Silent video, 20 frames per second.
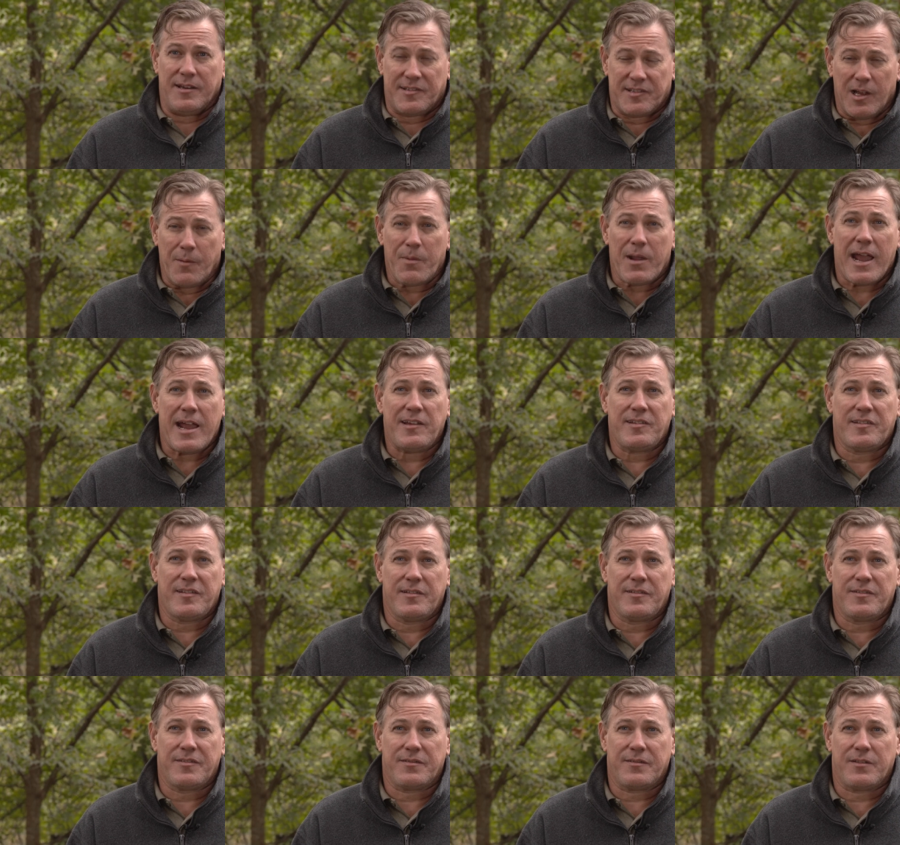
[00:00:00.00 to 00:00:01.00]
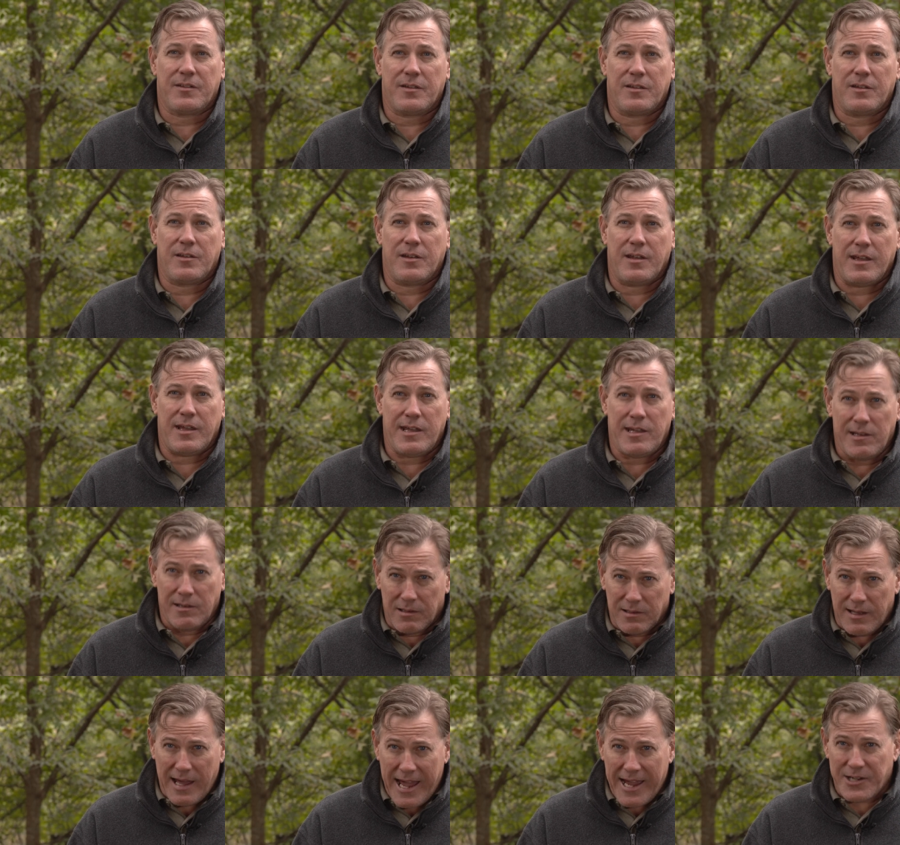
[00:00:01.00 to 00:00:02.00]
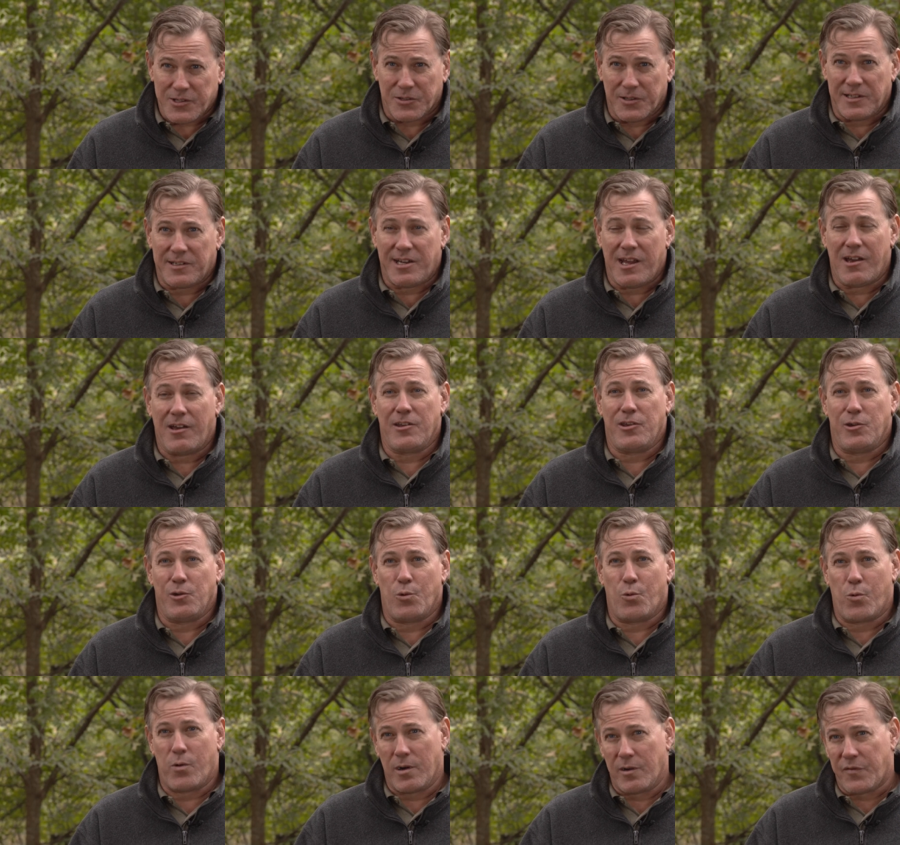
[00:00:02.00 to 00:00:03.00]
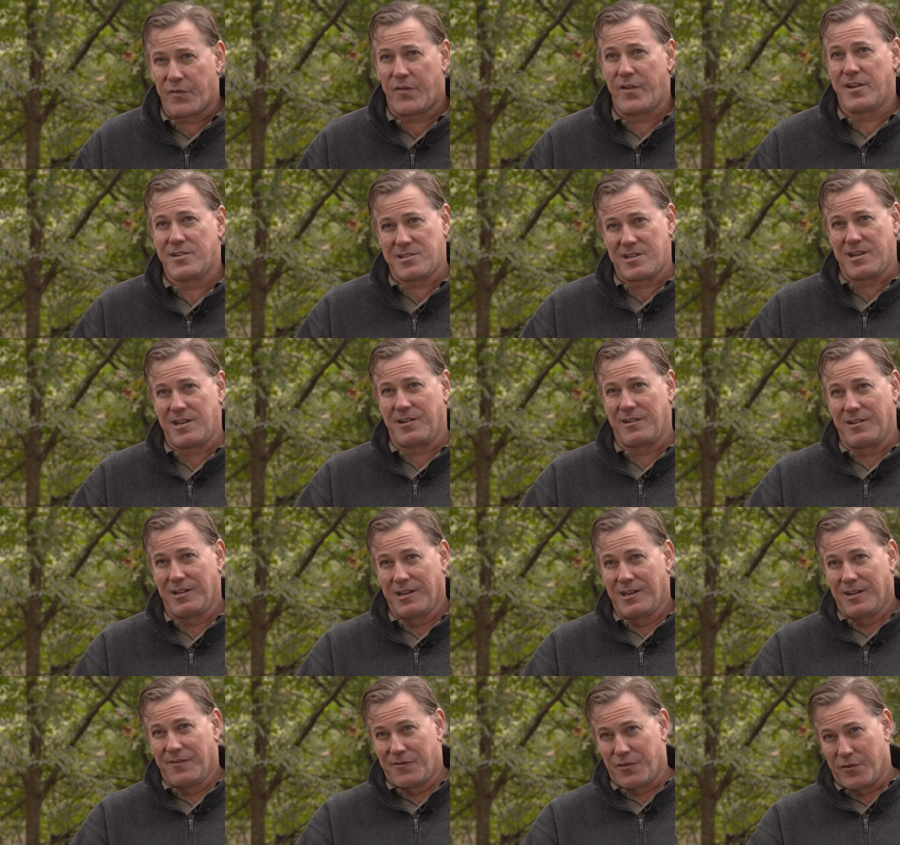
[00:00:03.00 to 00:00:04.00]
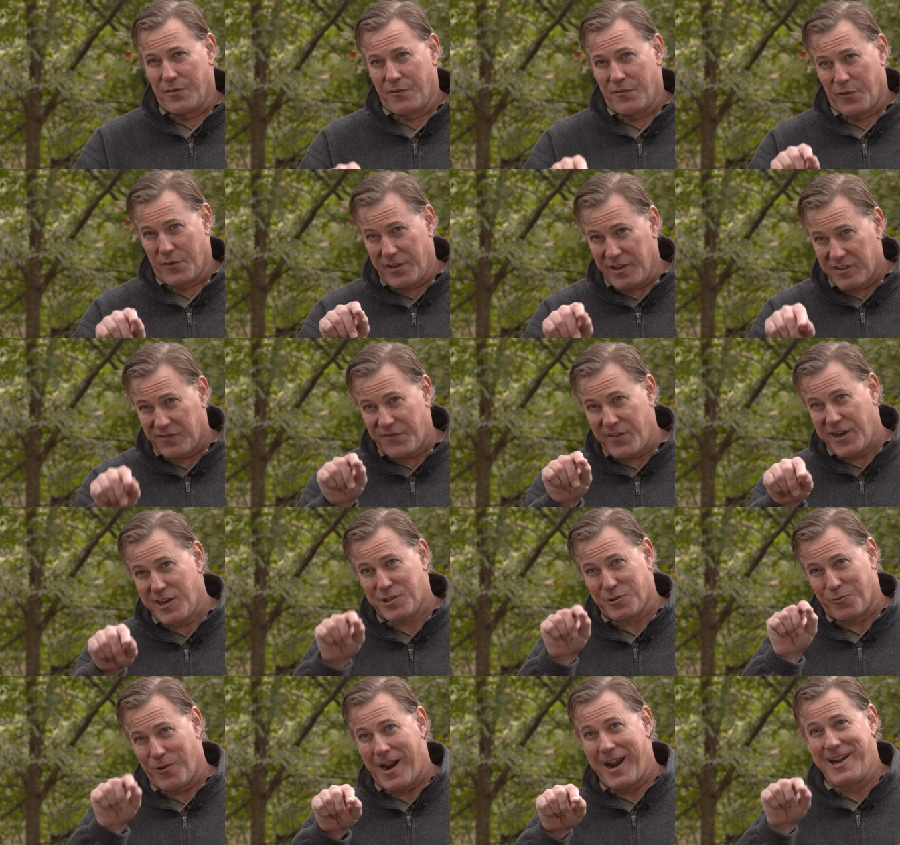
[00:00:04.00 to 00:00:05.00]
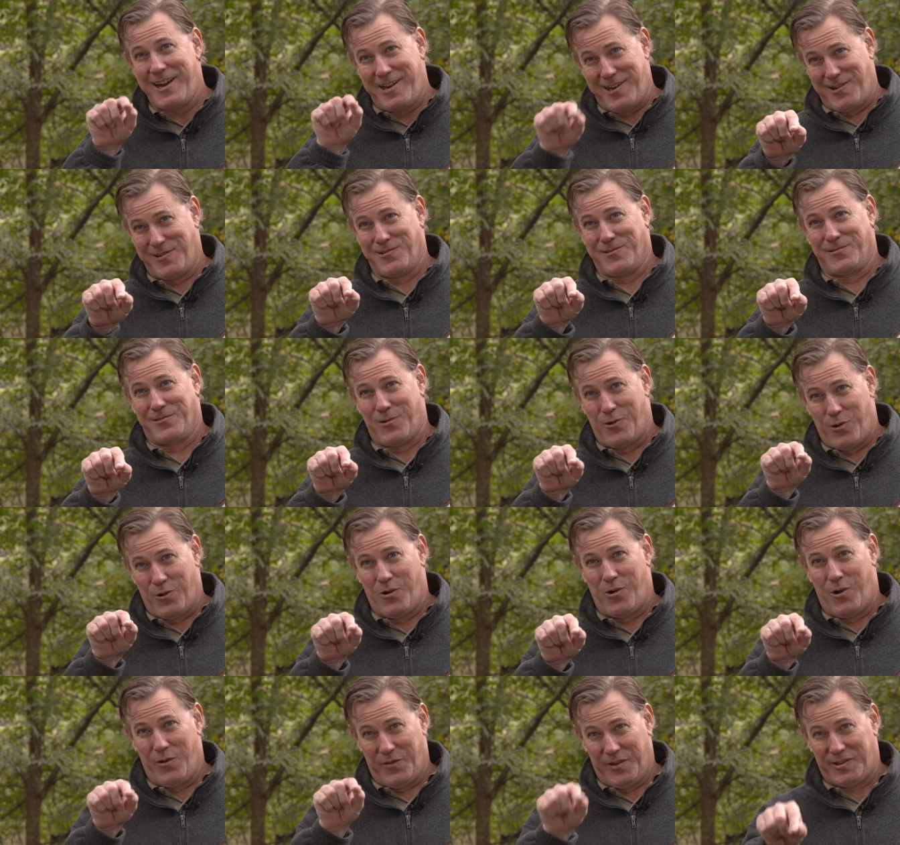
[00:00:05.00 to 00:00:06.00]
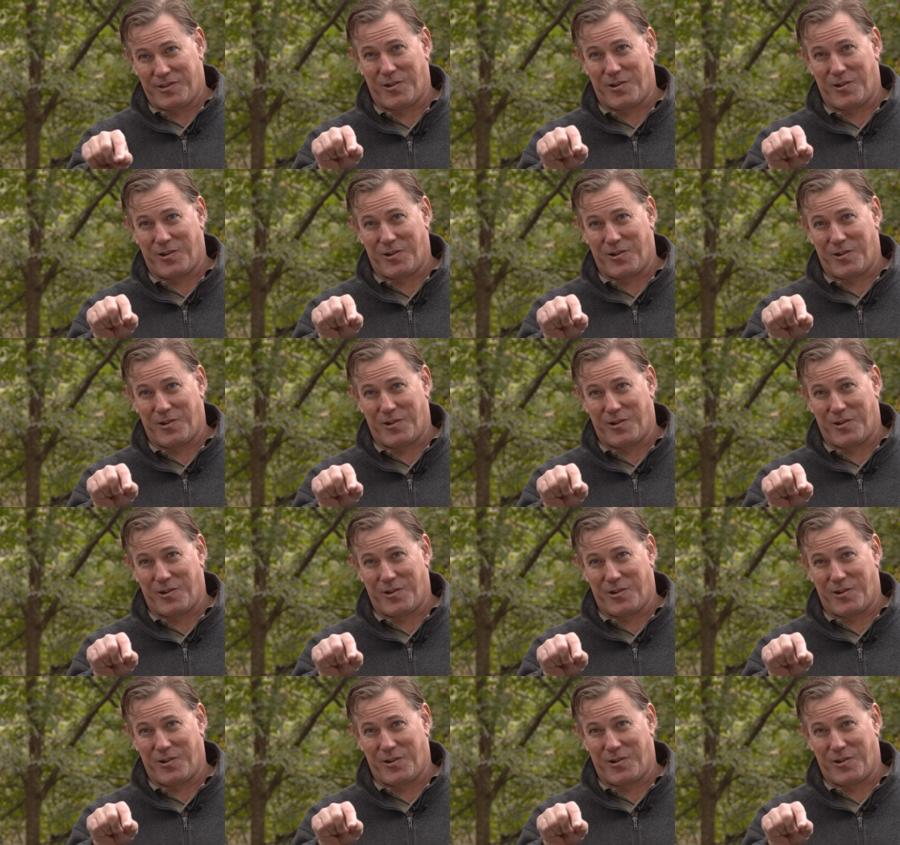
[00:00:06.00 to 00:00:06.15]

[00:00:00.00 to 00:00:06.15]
In some cases, he'll actually tell you, we're fishing for, for this fish right here on, on the